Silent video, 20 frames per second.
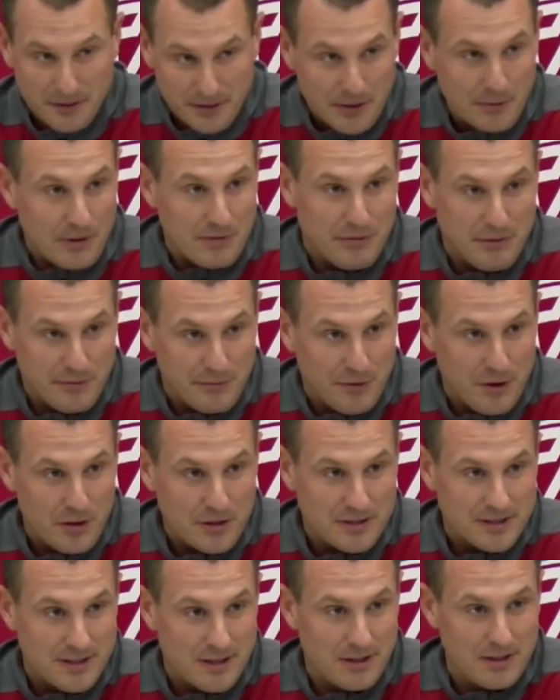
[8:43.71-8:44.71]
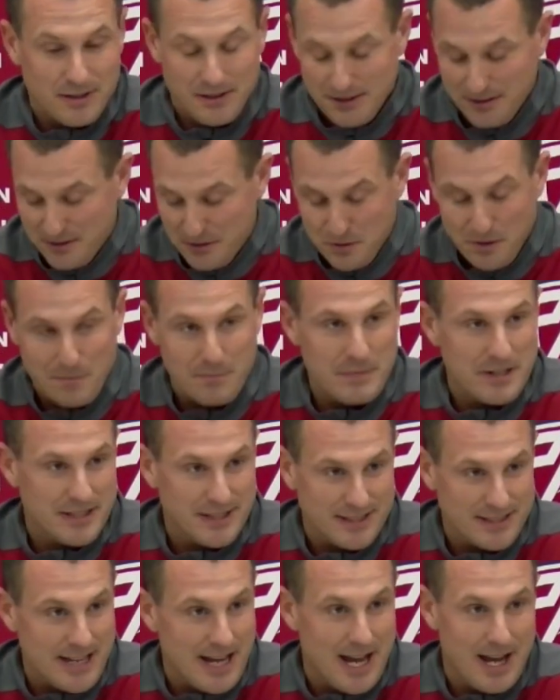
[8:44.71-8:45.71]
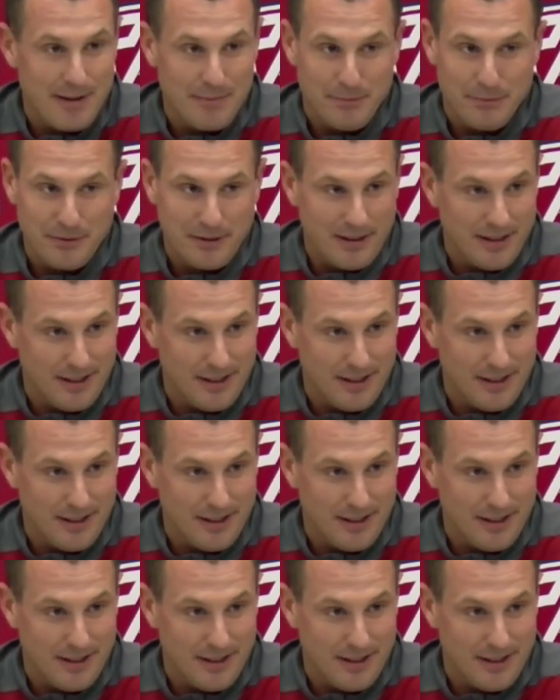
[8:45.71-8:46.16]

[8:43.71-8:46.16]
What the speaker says: they went from false start to a missed snap,